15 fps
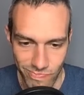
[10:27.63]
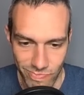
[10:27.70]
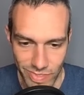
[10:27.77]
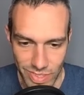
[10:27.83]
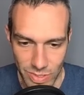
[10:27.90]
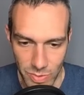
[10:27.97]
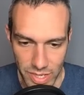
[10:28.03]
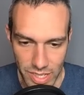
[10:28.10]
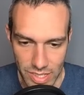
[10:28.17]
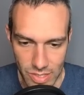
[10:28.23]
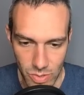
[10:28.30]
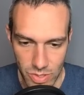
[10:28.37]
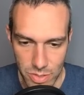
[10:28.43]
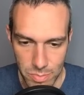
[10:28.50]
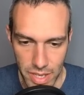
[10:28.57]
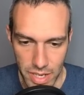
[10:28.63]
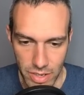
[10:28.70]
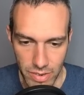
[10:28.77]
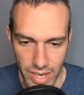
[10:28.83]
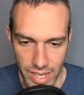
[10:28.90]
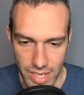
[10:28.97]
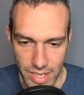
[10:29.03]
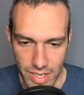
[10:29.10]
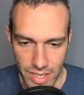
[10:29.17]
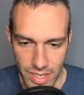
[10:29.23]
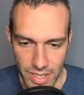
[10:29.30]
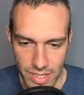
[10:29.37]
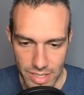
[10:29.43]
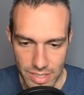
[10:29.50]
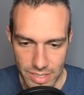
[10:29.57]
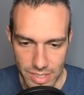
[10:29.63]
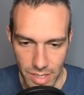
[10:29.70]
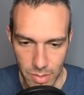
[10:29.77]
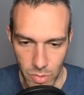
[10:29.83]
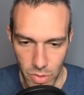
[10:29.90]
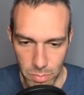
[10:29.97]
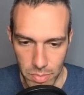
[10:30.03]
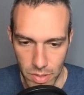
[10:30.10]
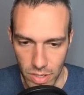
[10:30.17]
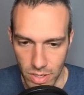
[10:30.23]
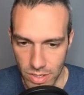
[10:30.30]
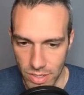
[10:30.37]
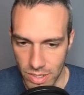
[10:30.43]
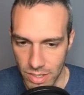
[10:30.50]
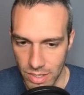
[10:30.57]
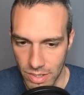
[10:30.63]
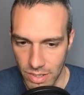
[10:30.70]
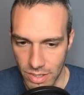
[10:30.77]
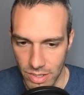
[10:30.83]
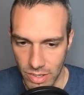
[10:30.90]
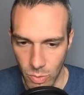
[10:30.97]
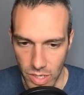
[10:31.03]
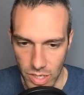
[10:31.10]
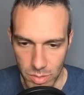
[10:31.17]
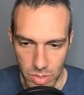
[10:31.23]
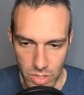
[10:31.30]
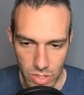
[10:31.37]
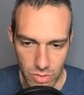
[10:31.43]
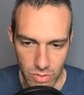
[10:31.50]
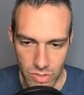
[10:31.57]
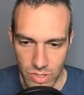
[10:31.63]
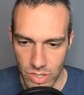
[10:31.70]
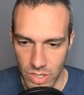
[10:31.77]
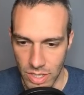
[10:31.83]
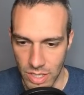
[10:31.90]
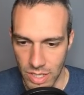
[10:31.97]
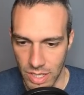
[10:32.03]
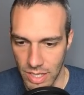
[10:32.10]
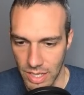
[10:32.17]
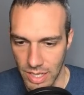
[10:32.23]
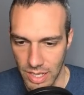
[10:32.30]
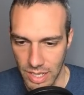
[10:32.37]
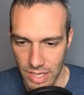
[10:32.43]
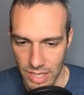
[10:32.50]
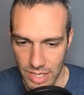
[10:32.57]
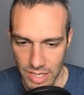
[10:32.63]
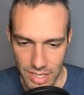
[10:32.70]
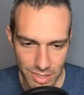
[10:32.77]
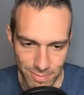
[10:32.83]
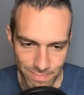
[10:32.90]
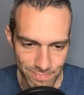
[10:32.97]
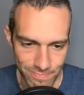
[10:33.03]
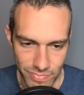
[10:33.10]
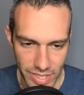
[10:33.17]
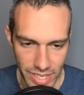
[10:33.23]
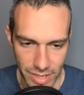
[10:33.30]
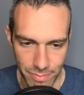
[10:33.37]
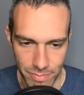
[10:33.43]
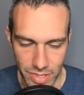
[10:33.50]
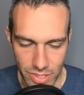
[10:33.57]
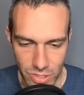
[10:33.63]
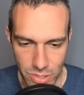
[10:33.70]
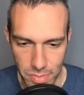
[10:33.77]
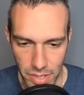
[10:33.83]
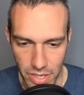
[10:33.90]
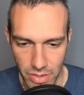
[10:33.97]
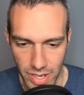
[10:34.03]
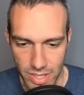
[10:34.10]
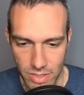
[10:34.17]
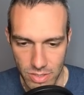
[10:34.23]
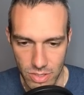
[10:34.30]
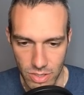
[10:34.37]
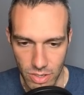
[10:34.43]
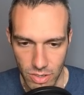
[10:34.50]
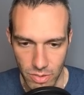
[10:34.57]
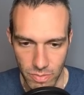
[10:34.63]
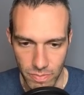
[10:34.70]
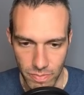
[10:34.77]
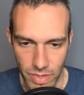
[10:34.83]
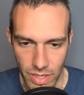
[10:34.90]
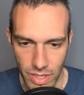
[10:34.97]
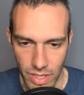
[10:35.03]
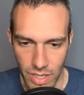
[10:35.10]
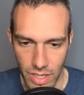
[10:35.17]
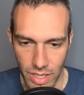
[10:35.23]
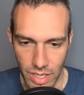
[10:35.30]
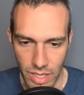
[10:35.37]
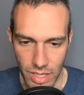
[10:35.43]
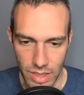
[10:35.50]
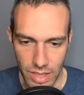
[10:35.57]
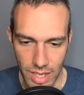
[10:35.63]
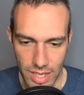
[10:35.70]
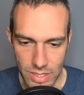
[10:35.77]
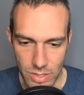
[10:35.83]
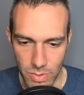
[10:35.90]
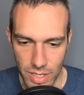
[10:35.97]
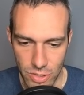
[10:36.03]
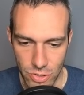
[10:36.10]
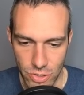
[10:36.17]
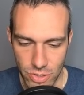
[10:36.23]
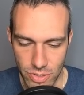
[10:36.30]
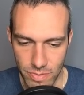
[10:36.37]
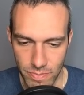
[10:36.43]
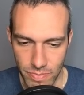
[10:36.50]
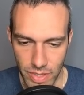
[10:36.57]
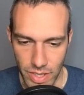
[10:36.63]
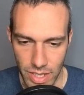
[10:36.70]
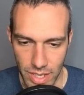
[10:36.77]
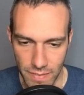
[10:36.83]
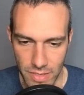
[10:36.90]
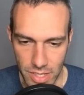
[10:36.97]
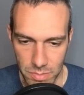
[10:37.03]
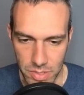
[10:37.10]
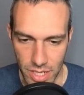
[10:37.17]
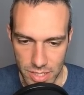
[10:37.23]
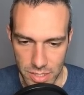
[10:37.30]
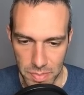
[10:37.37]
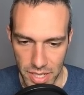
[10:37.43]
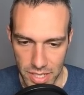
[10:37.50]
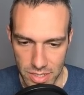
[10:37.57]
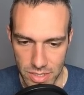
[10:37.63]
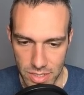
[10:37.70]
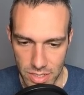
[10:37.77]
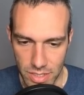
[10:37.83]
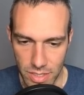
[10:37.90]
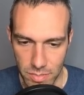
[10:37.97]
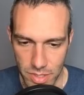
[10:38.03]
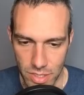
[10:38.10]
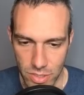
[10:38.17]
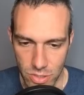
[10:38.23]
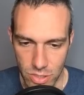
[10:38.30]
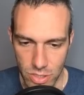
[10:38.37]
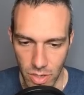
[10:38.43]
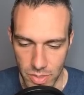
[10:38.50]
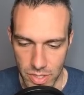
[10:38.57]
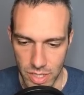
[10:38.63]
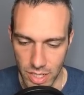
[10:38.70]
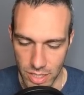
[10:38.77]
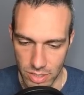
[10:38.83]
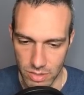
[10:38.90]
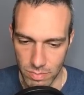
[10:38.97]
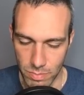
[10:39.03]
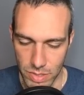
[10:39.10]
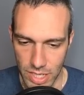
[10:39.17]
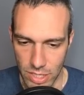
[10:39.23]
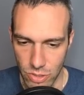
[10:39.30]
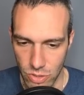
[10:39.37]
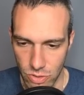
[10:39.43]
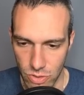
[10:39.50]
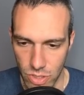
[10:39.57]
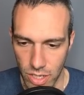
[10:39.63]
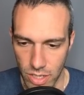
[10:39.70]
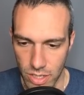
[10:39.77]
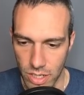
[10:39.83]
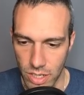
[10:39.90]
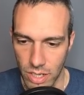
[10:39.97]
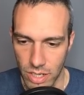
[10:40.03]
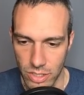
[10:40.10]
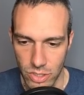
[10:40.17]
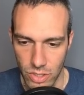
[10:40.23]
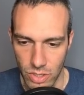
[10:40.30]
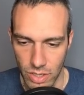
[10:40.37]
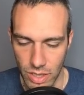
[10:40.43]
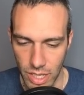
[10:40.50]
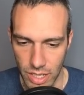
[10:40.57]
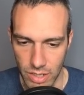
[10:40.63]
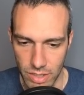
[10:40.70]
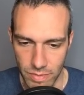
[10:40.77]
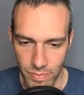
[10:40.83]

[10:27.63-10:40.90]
GUZZLORD's better, right? It's got more bulk, quicker moves. Yeah, it's just better, right? So Lost Switch, you have to come Toxapex because you don't want to take a potential dark on your Claydol.